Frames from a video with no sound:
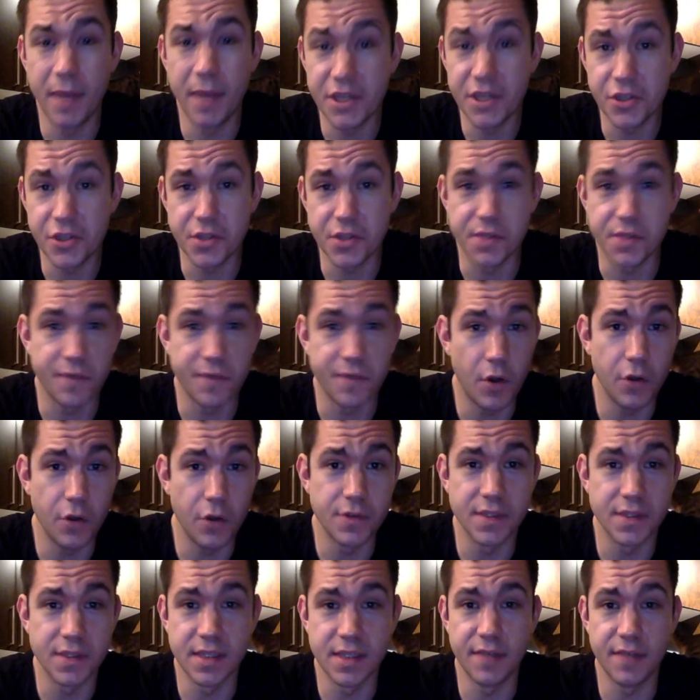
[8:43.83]
pictures and
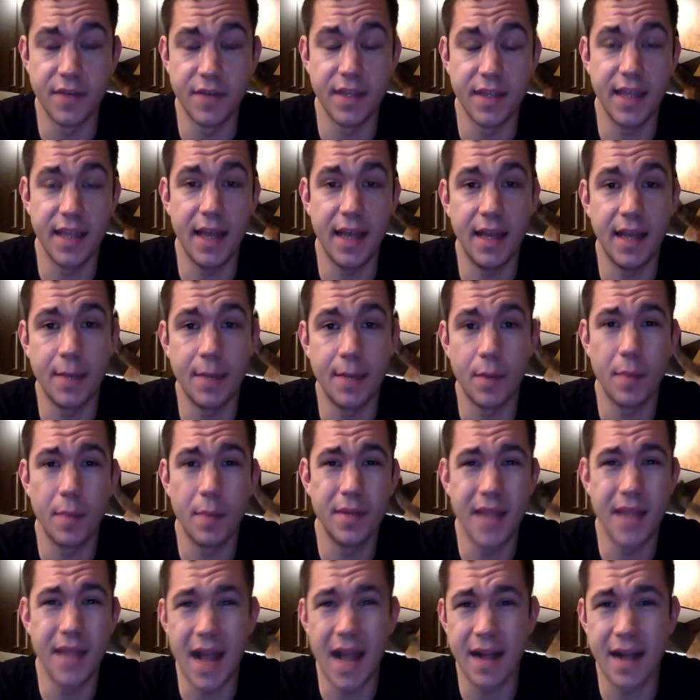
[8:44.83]
photos and stuff like that, and I'm
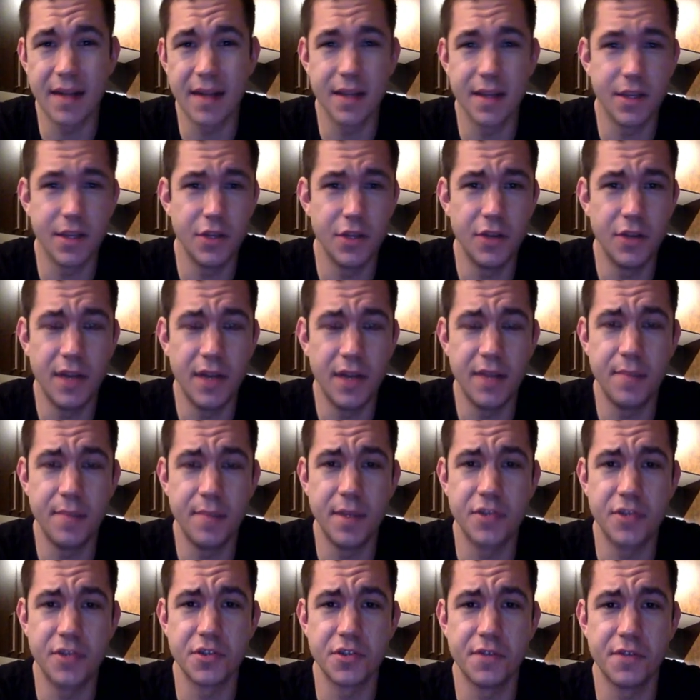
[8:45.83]
probably not going to include any
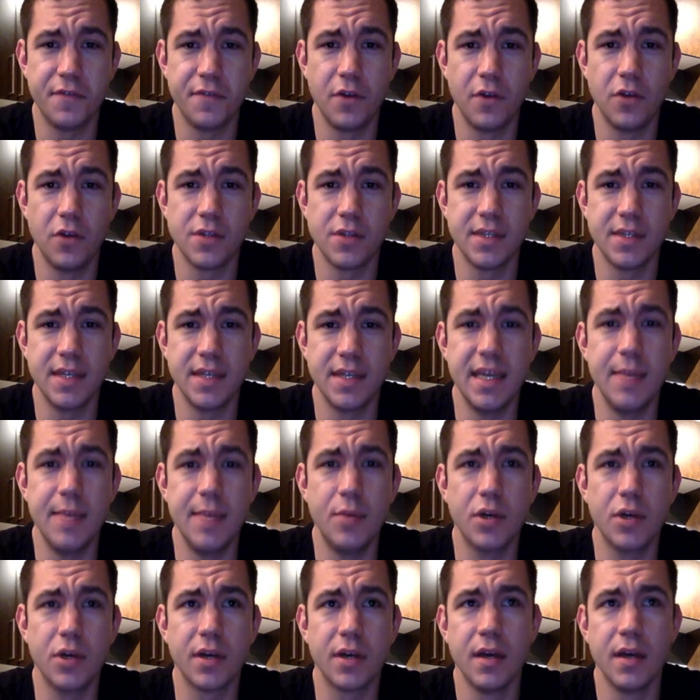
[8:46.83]
pictures and photos in the
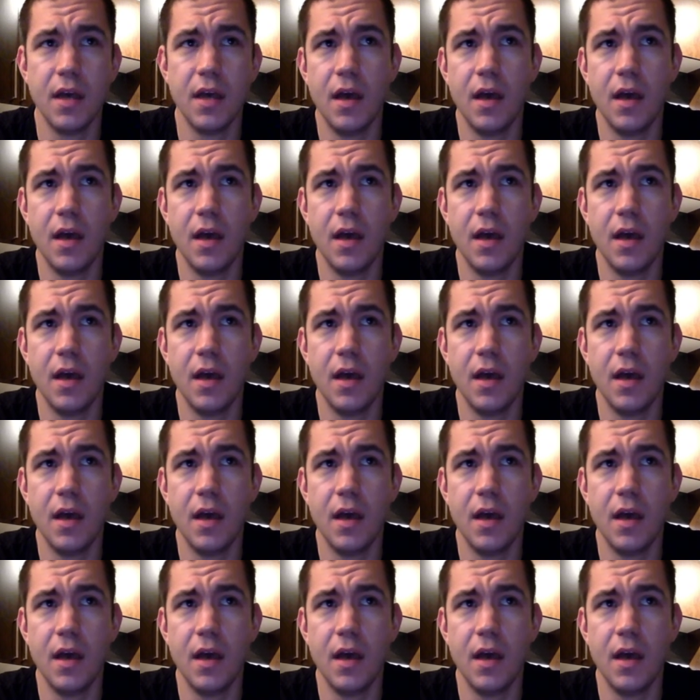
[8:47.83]
ebook,